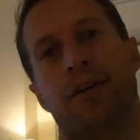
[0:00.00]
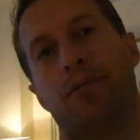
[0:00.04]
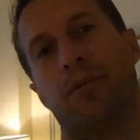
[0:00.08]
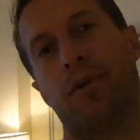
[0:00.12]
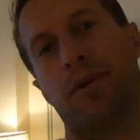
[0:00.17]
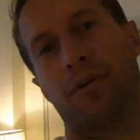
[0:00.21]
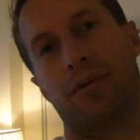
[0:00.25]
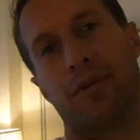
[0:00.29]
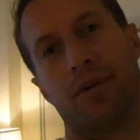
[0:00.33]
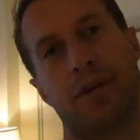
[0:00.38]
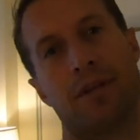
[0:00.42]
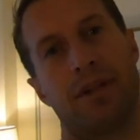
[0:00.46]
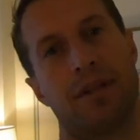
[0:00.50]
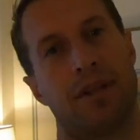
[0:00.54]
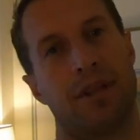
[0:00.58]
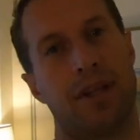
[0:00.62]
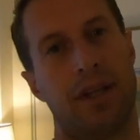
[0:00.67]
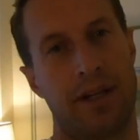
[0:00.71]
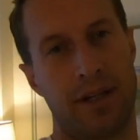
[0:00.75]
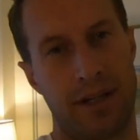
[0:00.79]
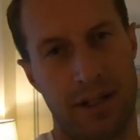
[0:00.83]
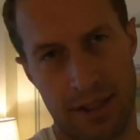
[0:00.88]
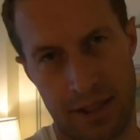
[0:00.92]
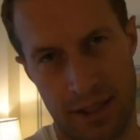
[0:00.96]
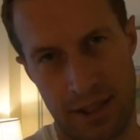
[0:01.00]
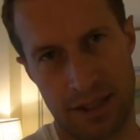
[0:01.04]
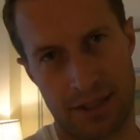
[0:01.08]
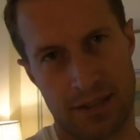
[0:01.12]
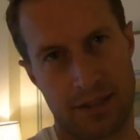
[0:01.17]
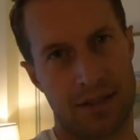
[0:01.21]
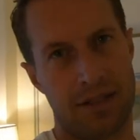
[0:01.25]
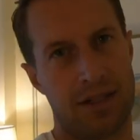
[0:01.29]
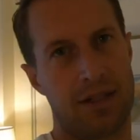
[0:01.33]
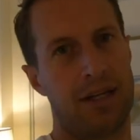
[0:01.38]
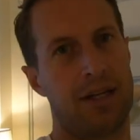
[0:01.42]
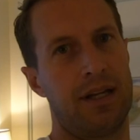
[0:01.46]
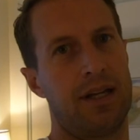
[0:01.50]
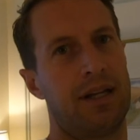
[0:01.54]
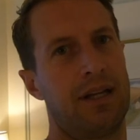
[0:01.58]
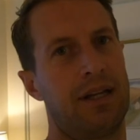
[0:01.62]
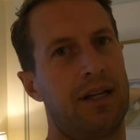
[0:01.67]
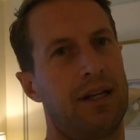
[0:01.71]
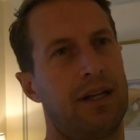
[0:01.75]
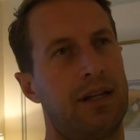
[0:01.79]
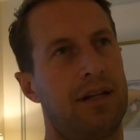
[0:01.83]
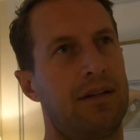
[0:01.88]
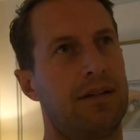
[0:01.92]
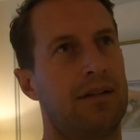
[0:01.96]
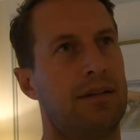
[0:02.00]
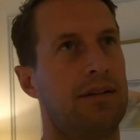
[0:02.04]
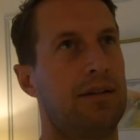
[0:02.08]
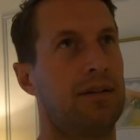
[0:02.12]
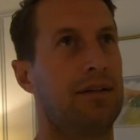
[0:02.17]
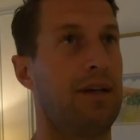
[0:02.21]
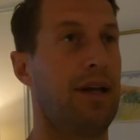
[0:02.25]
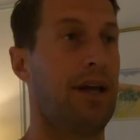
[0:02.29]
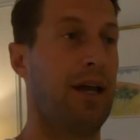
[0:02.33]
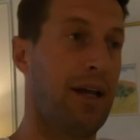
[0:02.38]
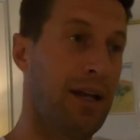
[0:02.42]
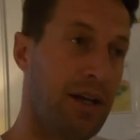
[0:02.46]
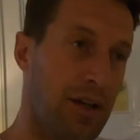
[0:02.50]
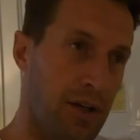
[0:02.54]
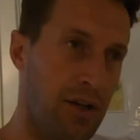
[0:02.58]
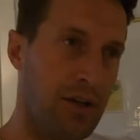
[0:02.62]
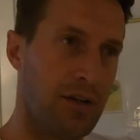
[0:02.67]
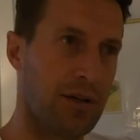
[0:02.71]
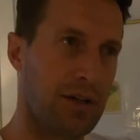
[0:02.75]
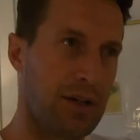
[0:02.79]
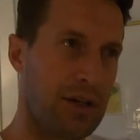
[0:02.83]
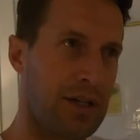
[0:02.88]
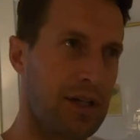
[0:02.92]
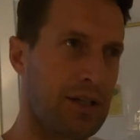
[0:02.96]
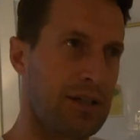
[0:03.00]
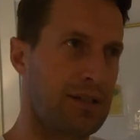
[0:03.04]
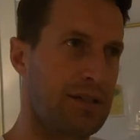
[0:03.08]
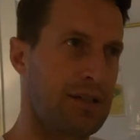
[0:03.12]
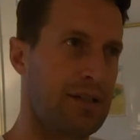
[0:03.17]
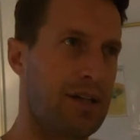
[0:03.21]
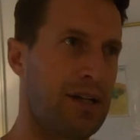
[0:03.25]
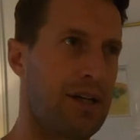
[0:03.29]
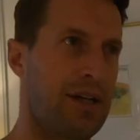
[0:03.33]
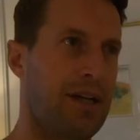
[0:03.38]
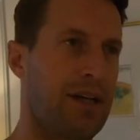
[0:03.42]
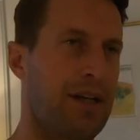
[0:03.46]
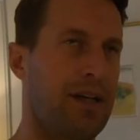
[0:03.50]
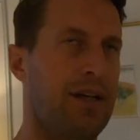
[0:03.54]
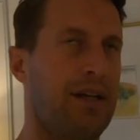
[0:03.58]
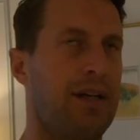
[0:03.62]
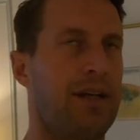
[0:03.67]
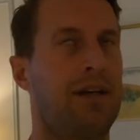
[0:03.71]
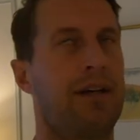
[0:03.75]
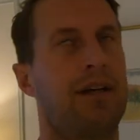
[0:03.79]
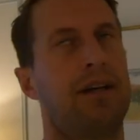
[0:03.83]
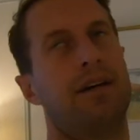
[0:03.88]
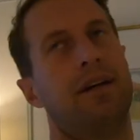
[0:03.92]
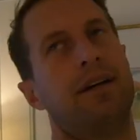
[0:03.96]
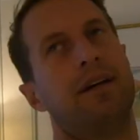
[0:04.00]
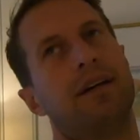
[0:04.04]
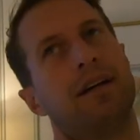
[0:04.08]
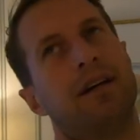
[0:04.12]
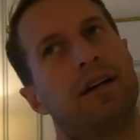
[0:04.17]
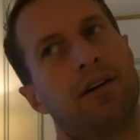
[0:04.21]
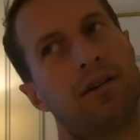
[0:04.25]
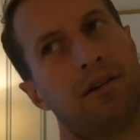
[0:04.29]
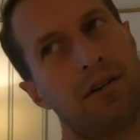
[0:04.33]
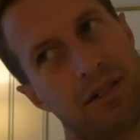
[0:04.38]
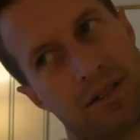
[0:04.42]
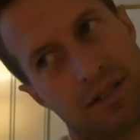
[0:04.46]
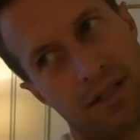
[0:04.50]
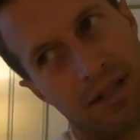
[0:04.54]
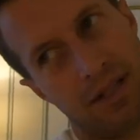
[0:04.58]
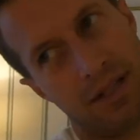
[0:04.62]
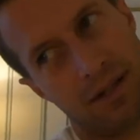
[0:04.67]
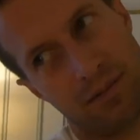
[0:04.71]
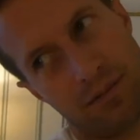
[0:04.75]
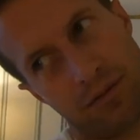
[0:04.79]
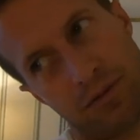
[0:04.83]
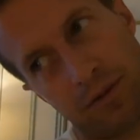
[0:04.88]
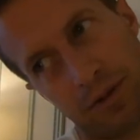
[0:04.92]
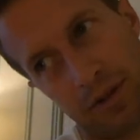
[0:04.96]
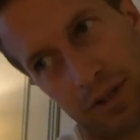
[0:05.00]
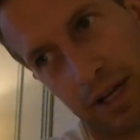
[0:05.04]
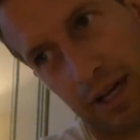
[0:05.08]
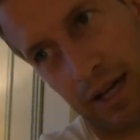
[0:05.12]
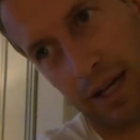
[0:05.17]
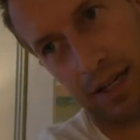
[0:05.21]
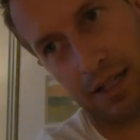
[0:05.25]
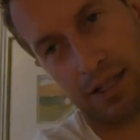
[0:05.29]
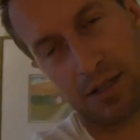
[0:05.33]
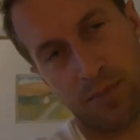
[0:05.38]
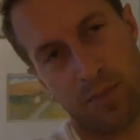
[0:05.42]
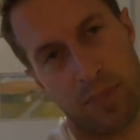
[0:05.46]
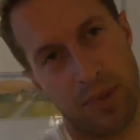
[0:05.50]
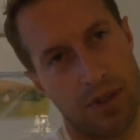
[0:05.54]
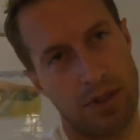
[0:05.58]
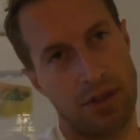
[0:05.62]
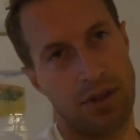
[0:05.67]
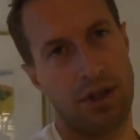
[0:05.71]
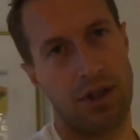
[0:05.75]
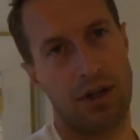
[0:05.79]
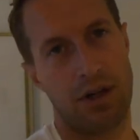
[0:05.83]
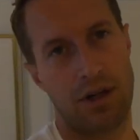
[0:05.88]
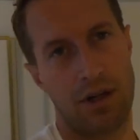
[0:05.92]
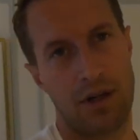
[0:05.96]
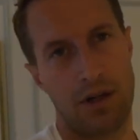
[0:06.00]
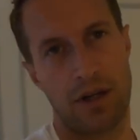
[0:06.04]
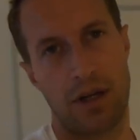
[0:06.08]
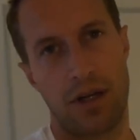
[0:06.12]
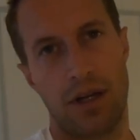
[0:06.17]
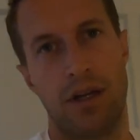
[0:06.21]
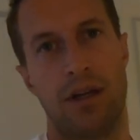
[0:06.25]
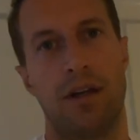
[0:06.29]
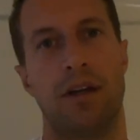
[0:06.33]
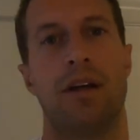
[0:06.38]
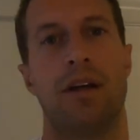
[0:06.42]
we were in London yesterday and New York yesterday and Greece the day before that. It's been a long